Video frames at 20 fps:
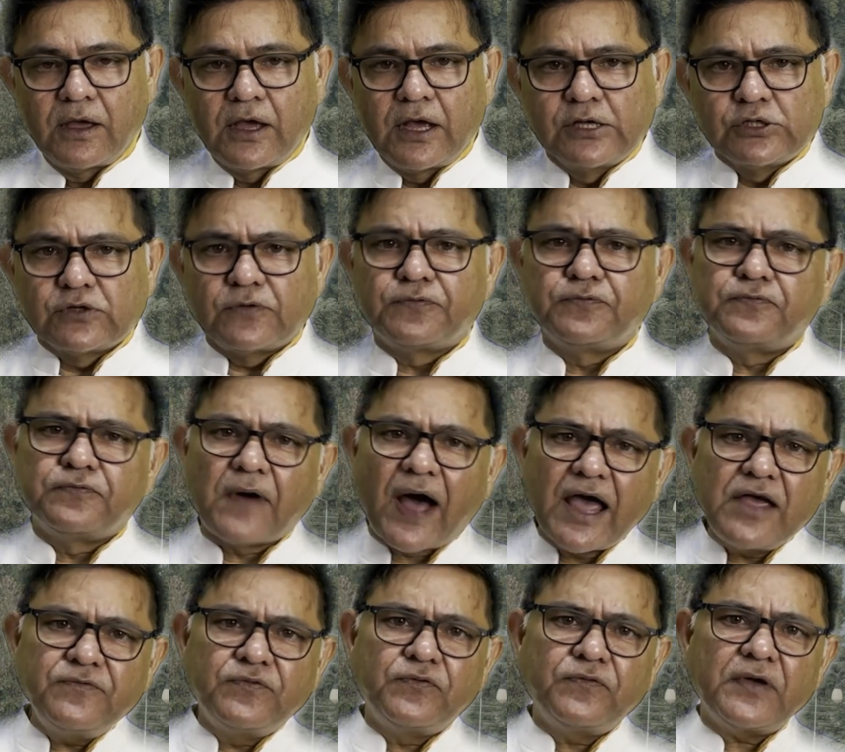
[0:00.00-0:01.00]
So,
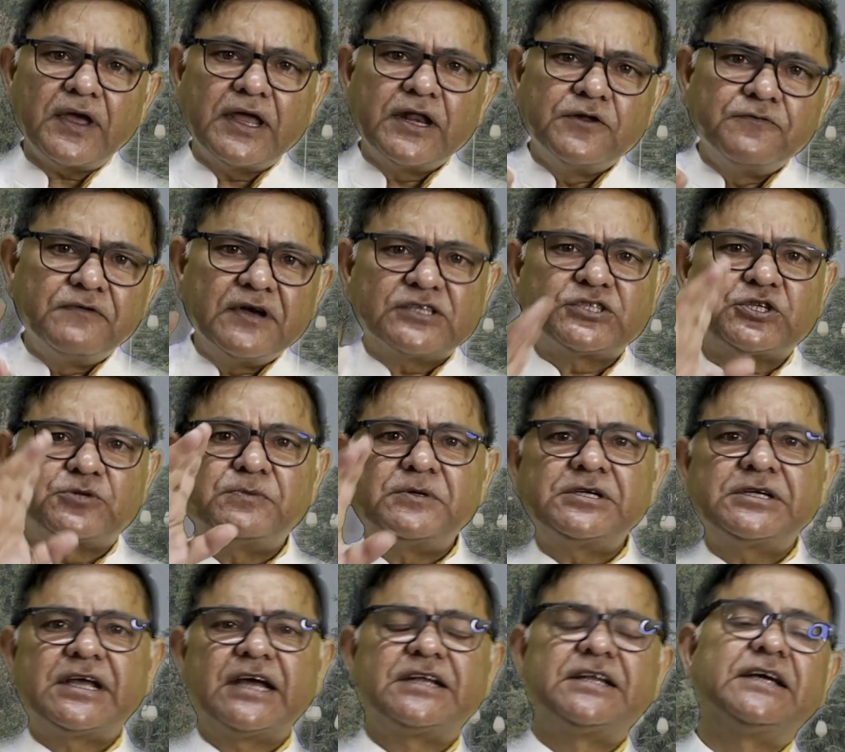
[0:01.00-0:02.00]
five
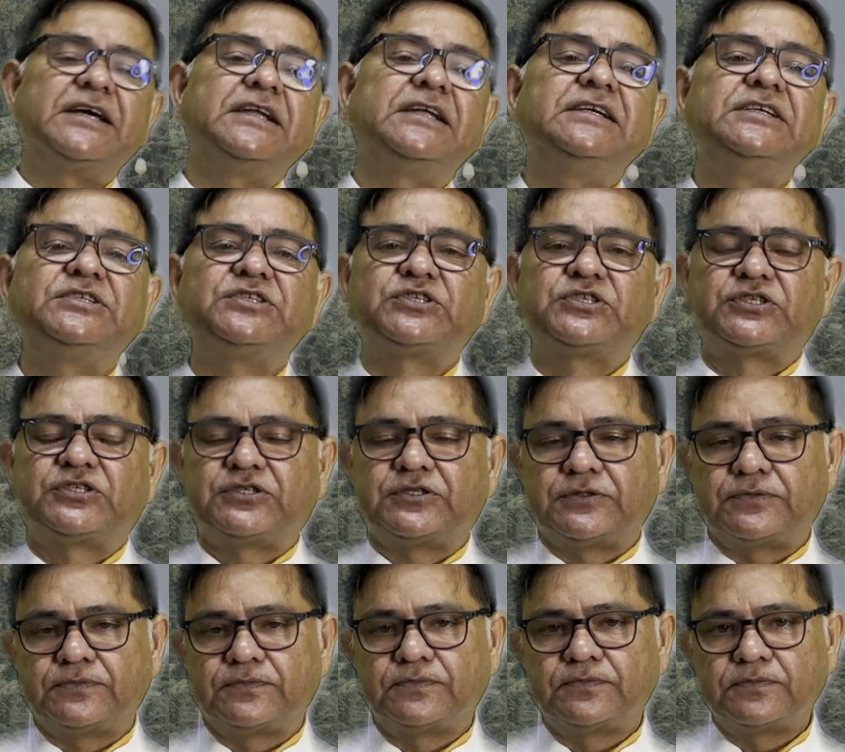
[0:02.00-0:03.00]
investment categories
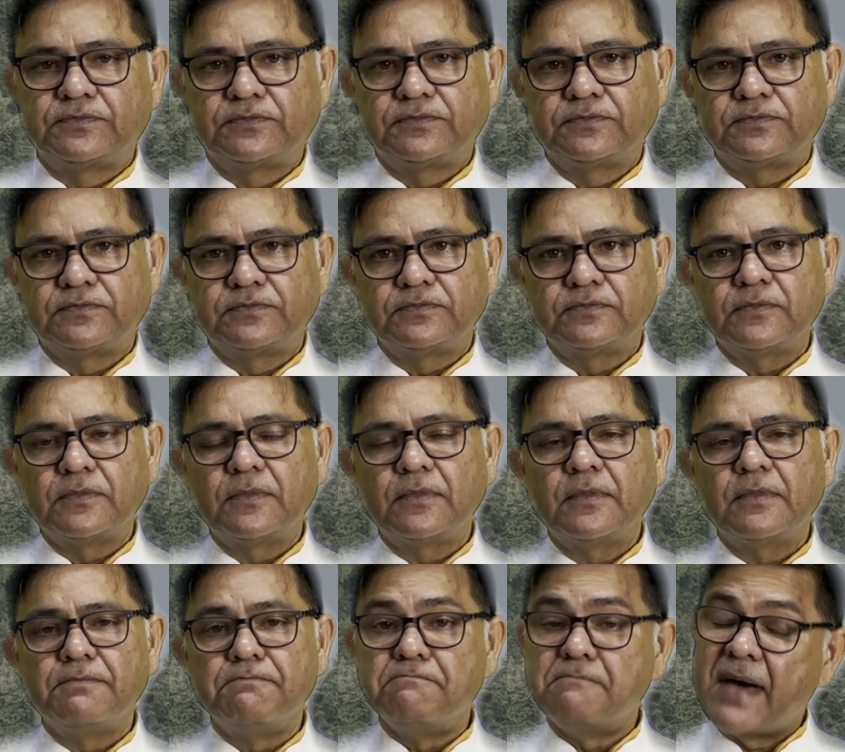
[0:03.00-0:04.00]

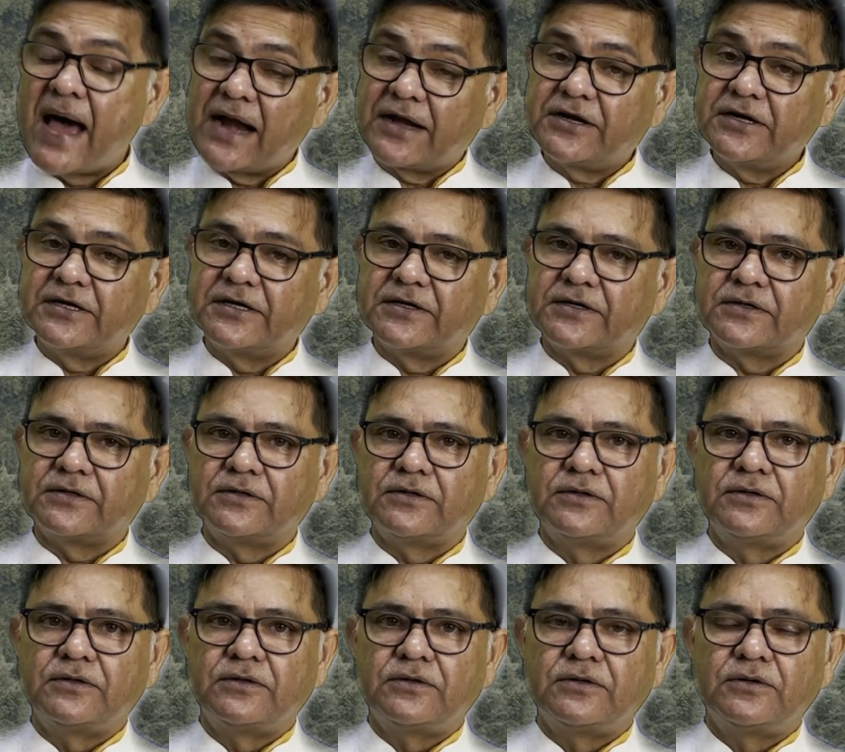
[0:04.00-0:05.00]
matter
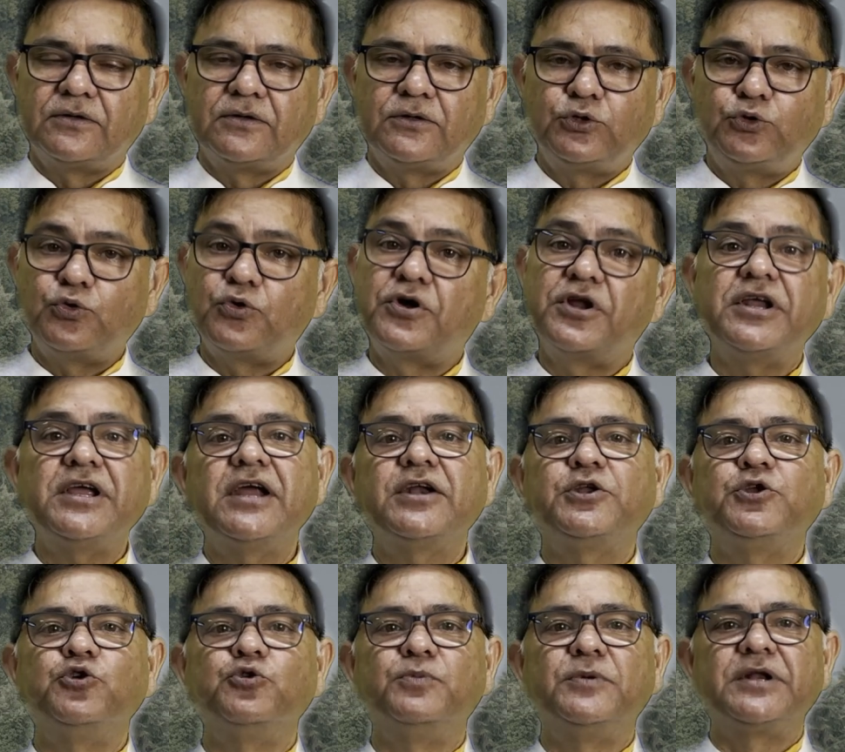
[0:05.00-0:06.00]
to create
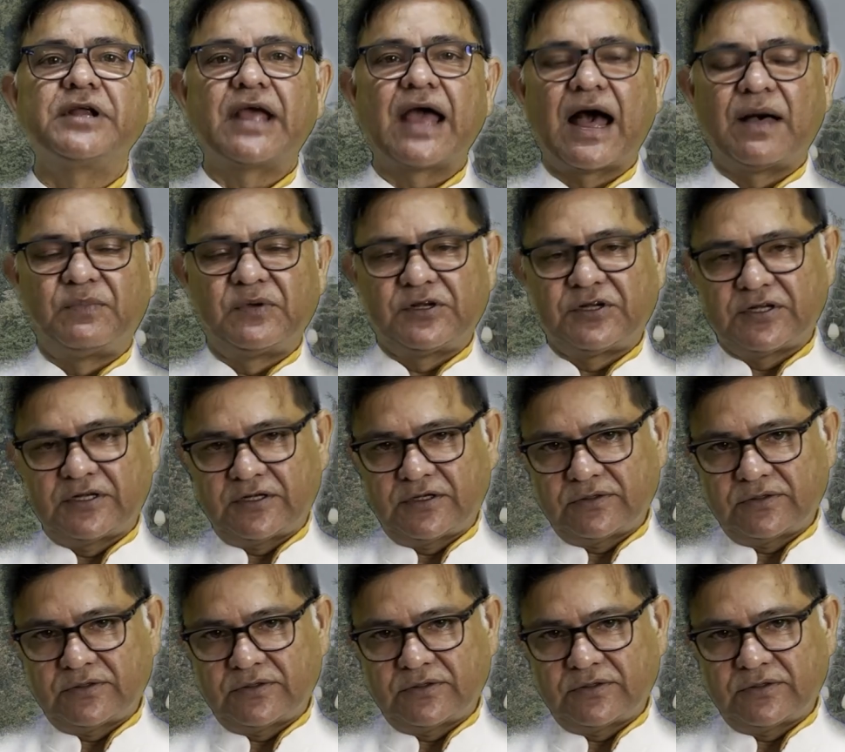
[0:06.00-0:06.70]
human capital.